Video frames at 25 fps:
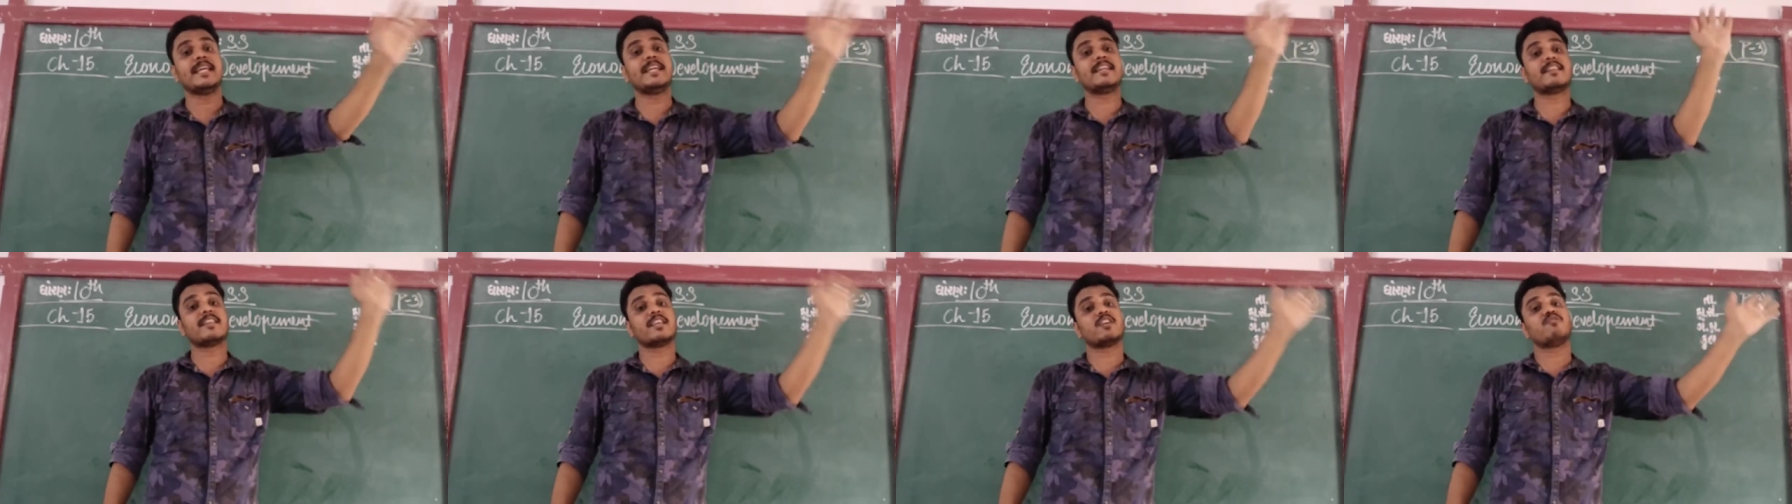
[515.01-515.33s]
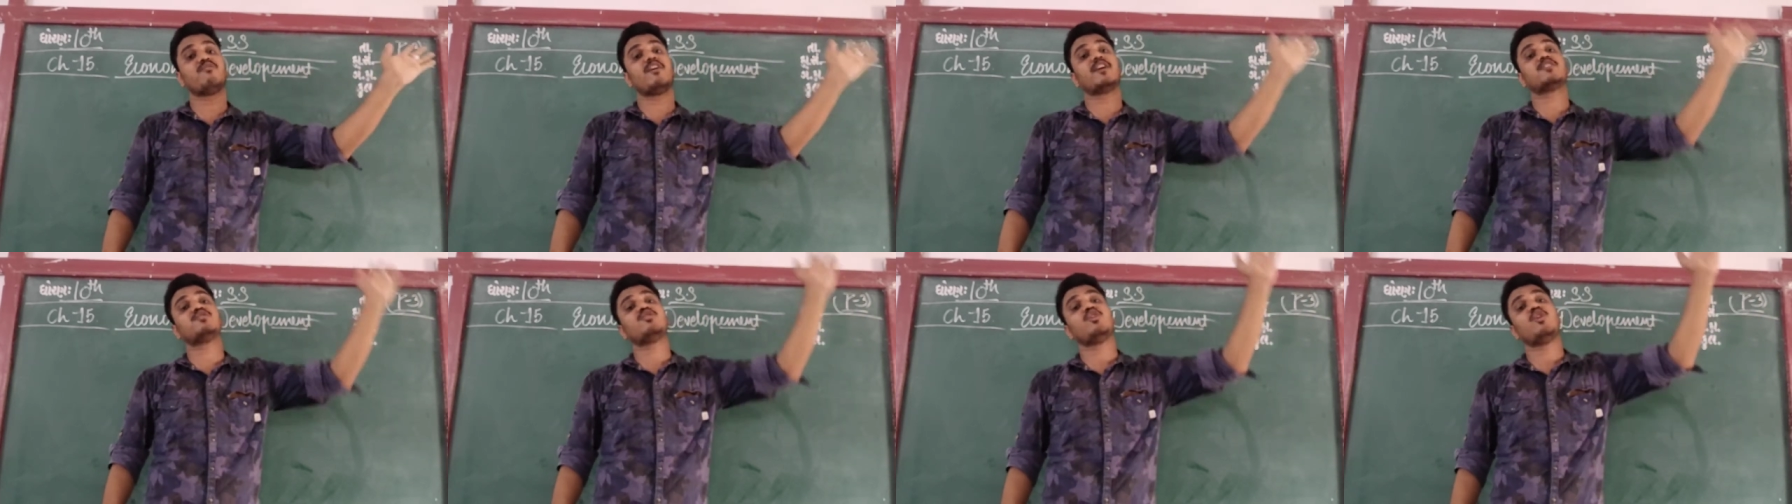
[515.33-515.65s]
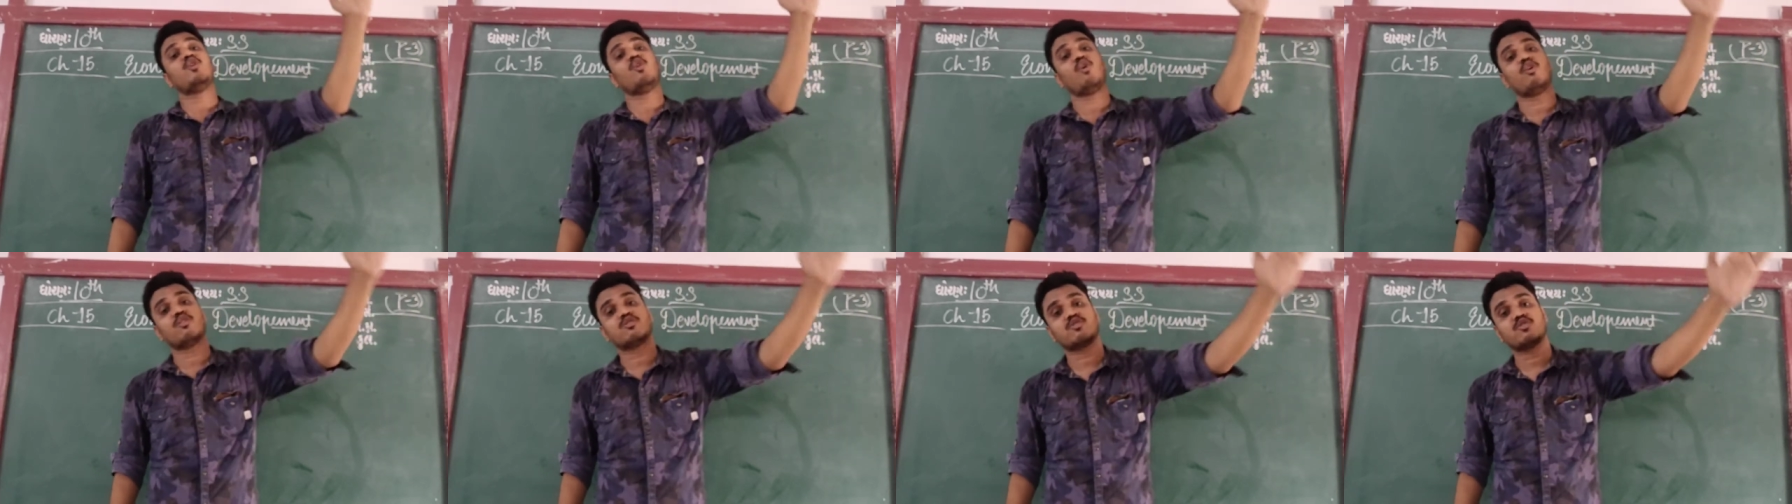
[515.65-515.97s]
it requires a
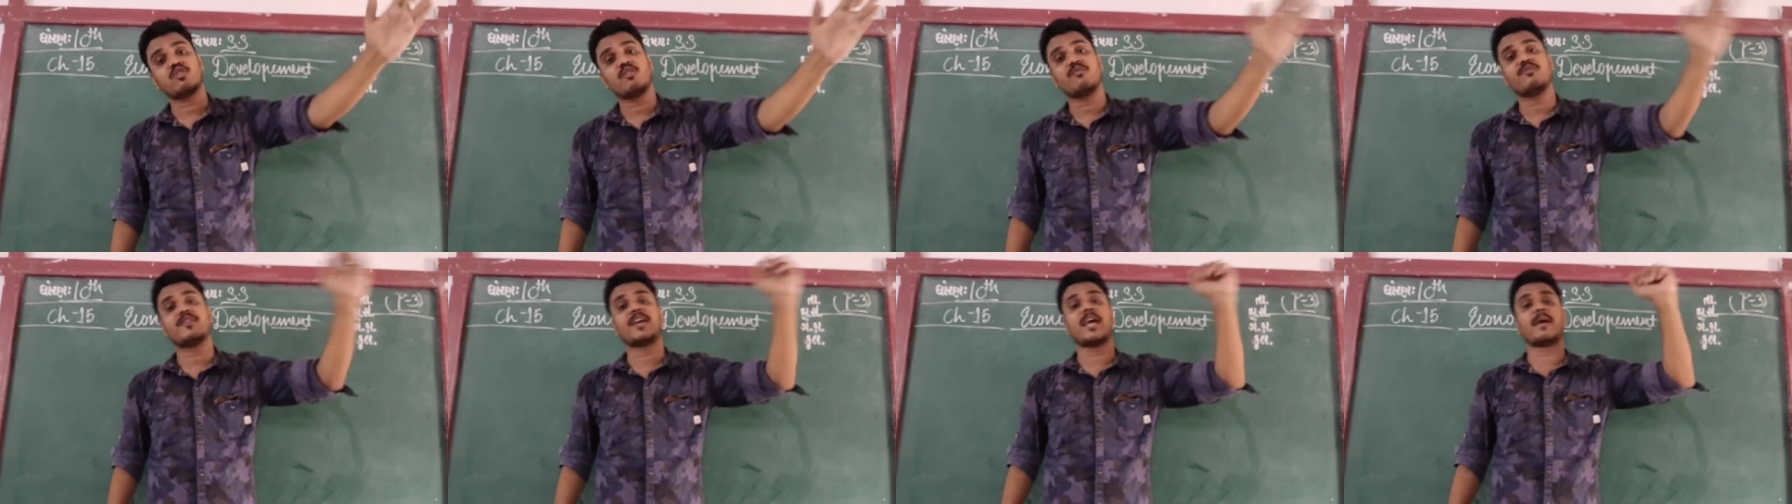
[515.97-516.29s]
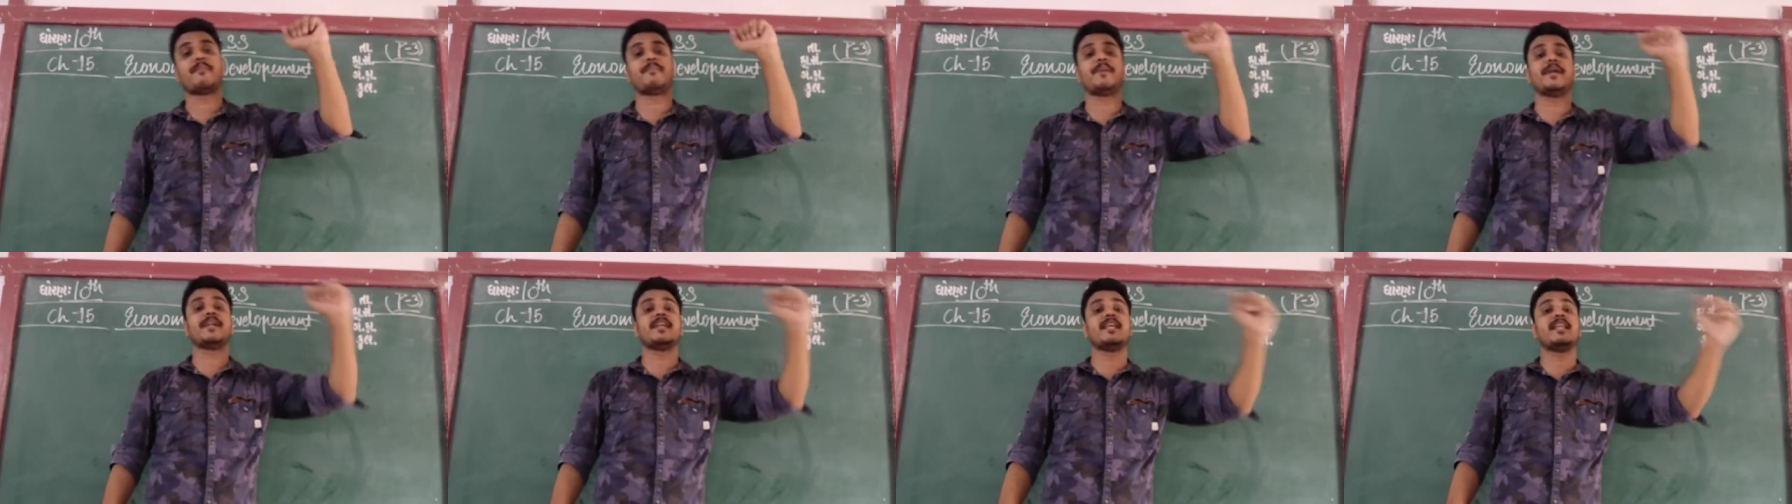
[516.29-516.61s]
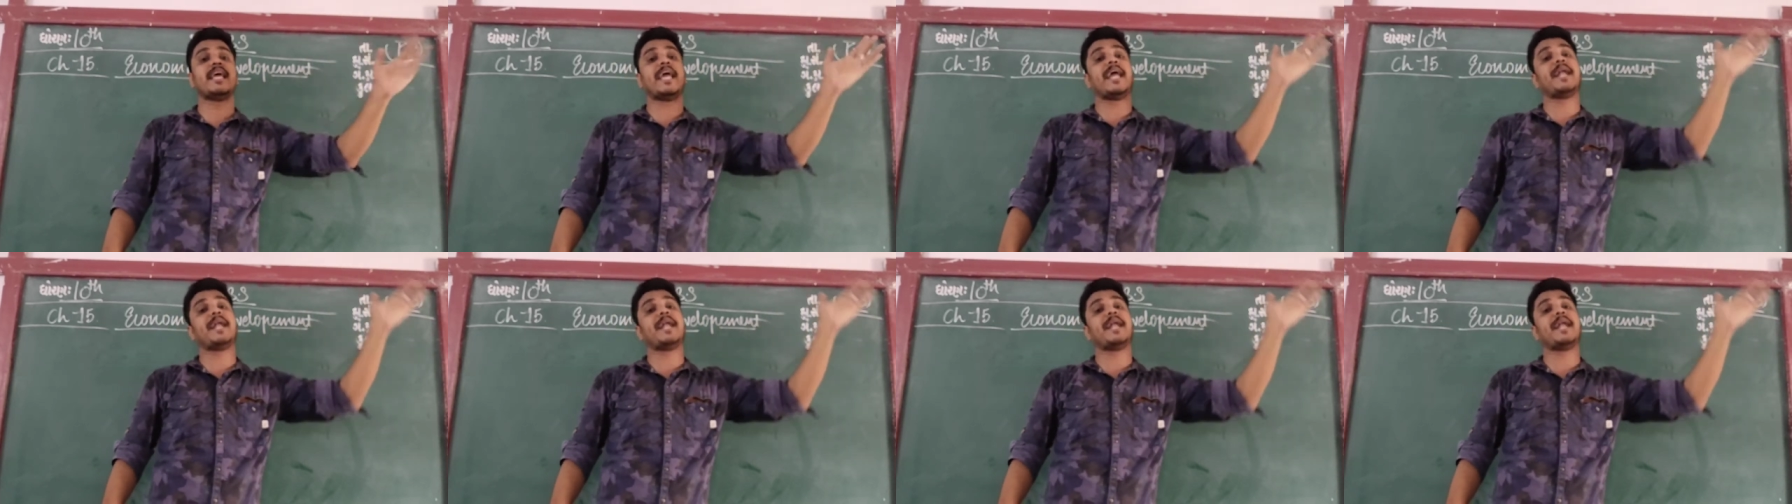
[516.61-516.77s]
lots of capital